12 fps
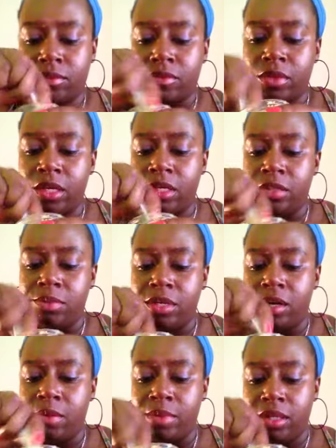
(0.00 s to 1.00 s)
And it's
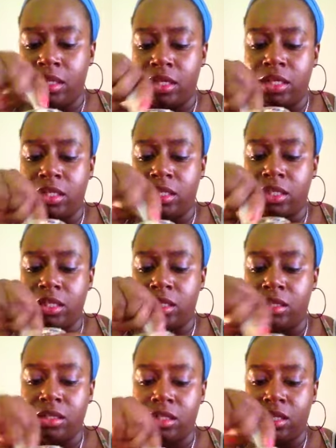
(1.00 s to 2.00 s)
becoming the
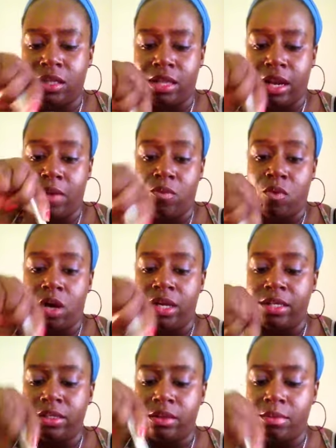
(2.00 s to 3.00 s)
consistency that I want
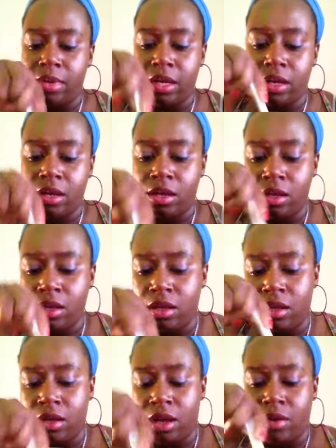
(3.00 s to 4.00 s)
it to be.
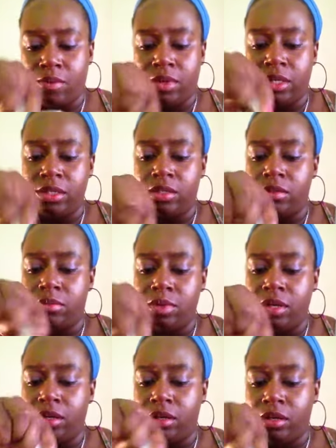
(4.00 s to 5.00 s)
I want it to
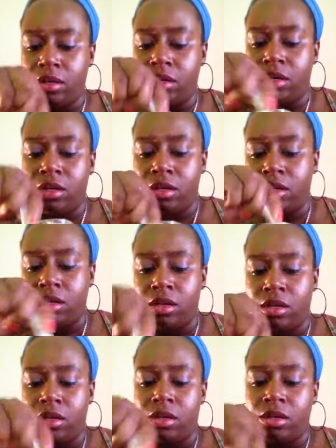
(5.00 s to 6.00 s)
be
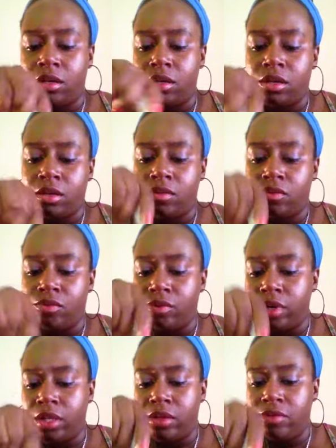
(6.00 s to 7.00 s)

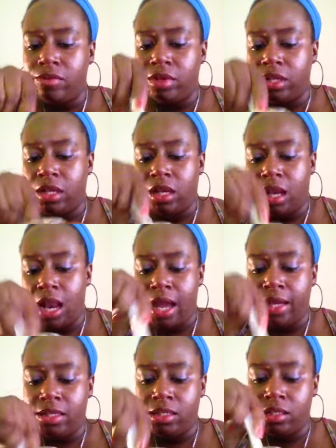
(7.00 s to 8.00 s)
really, really
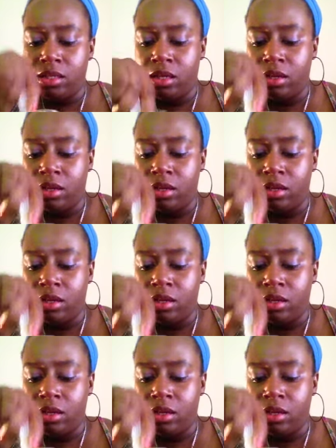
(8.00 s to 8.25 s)
light.